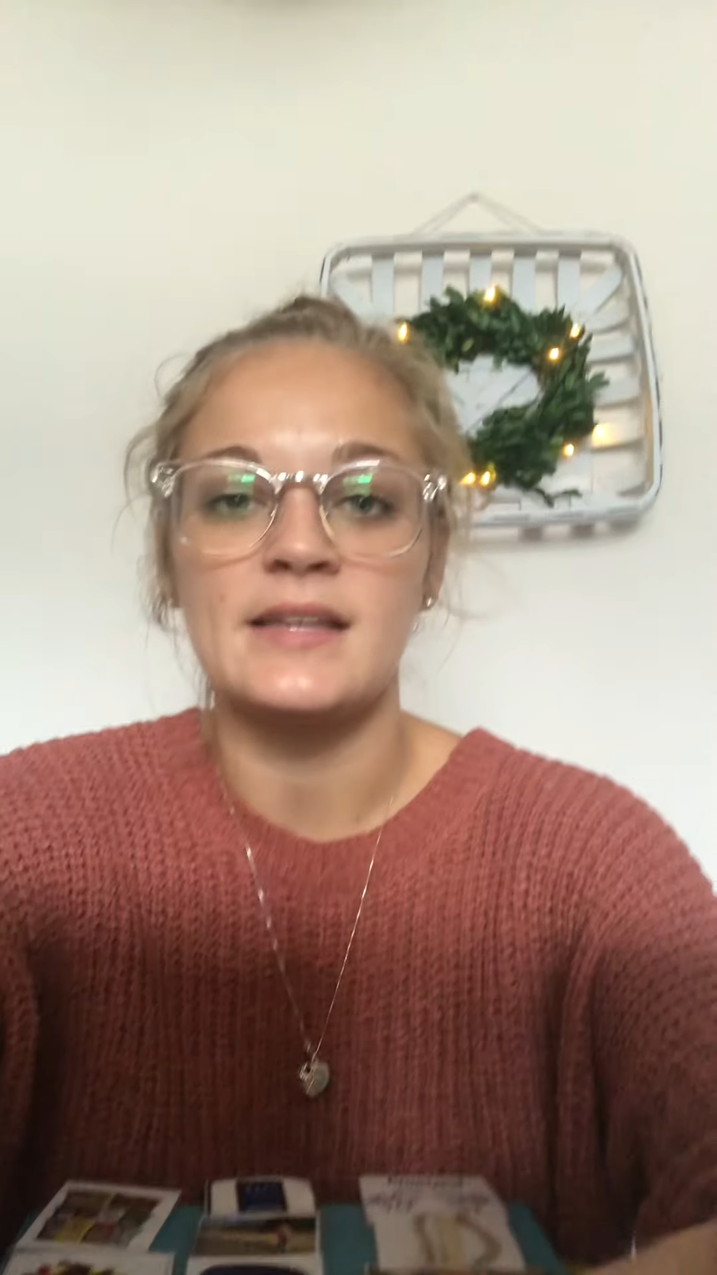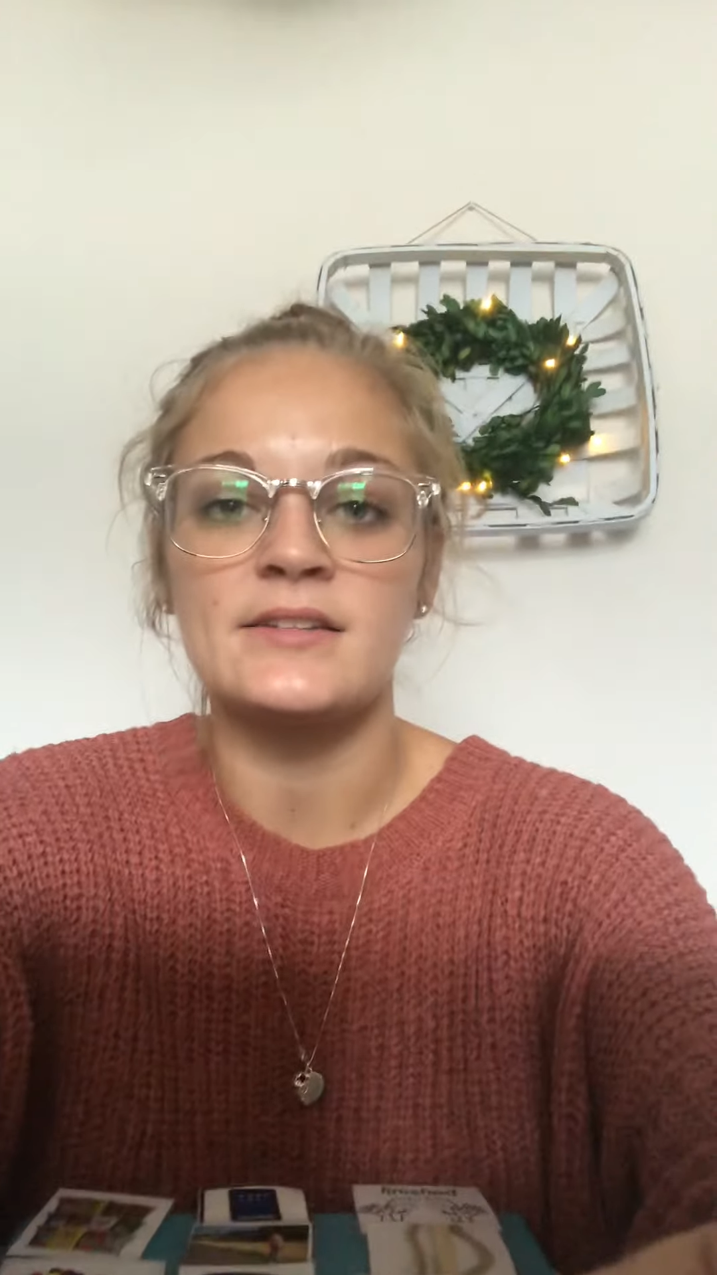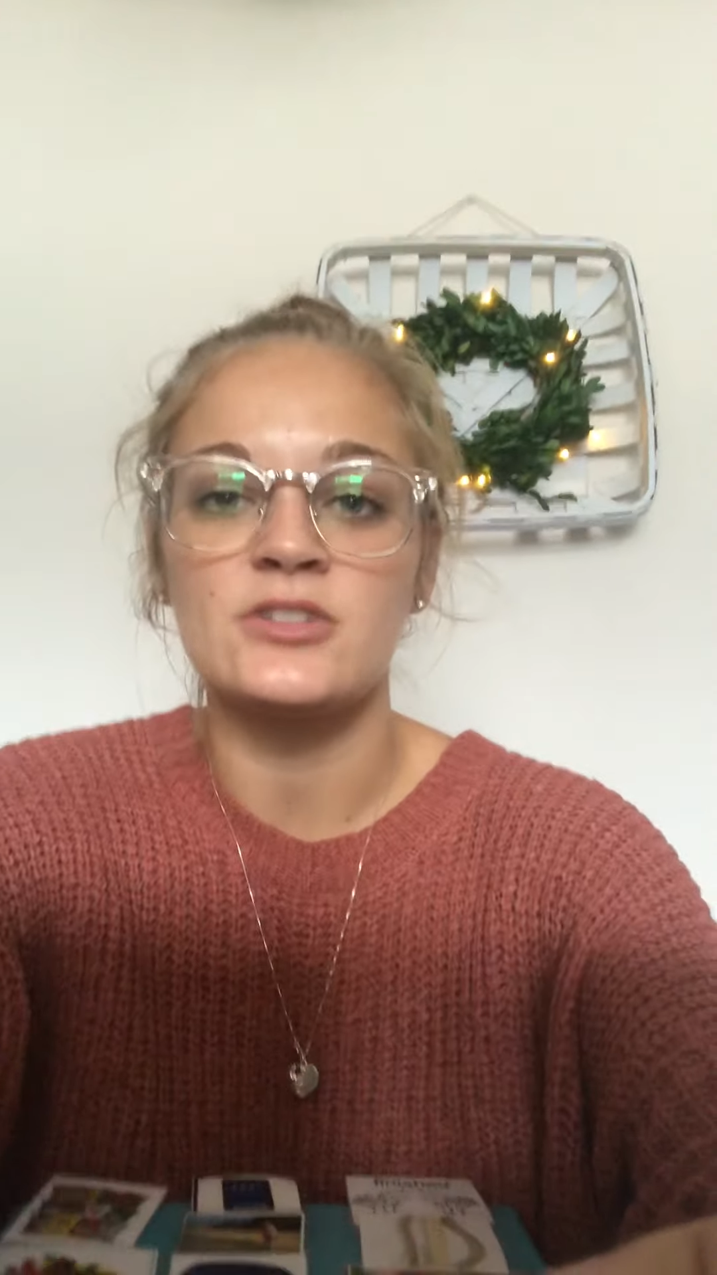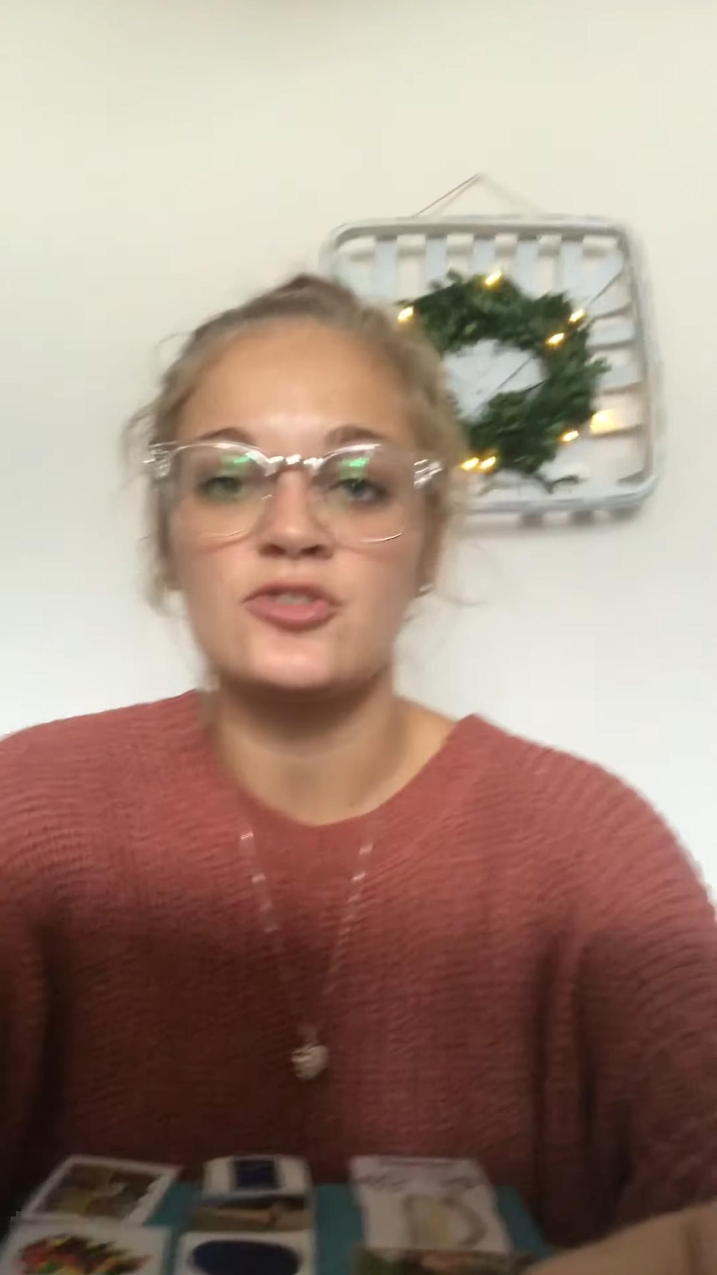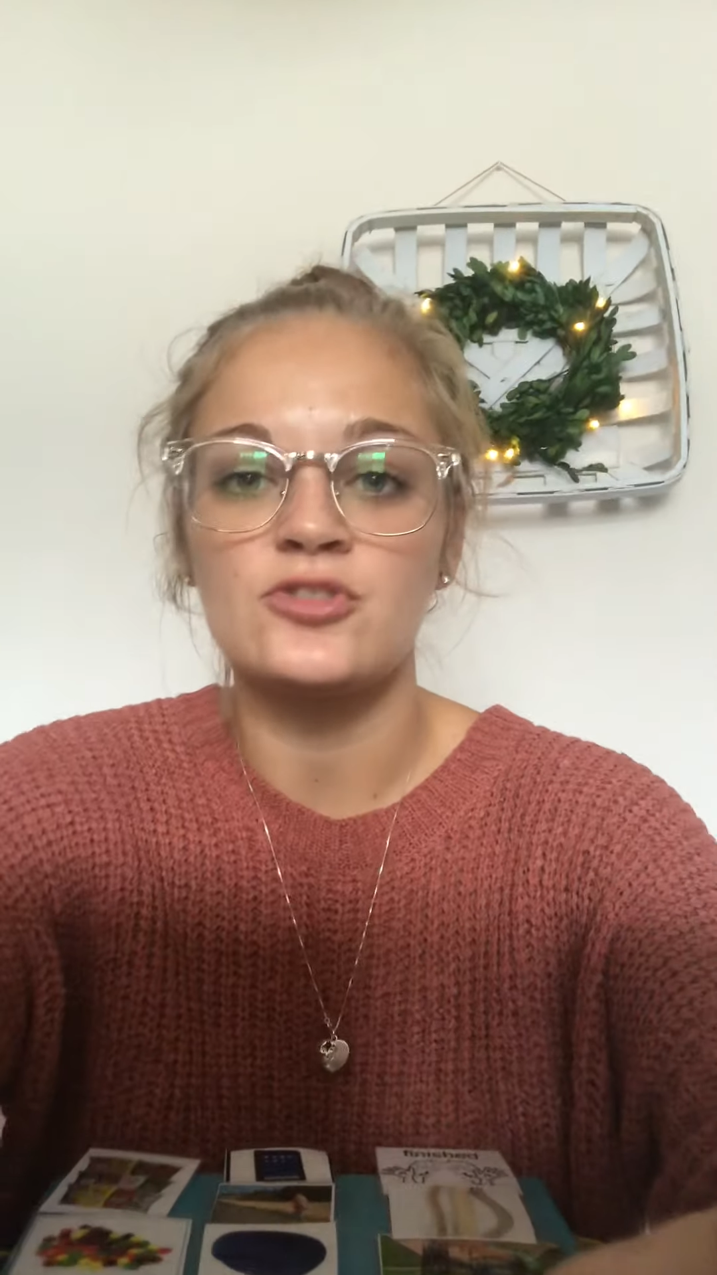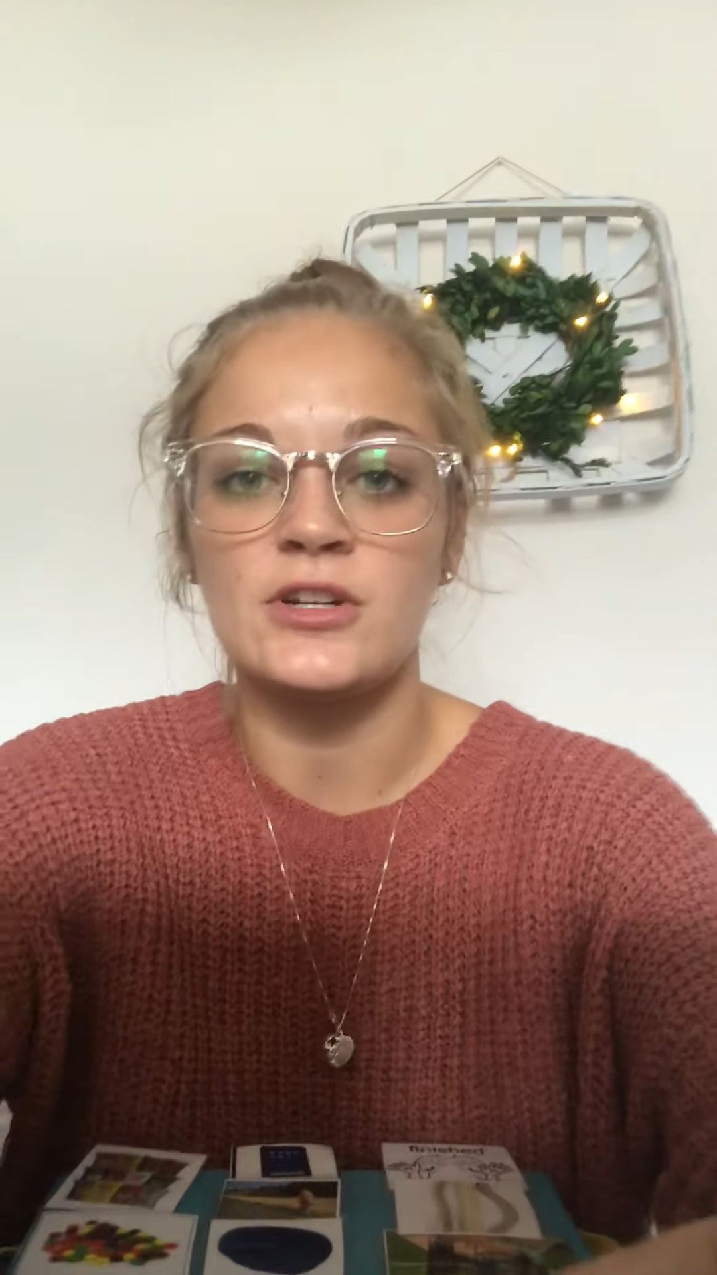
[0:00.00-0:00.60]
sentence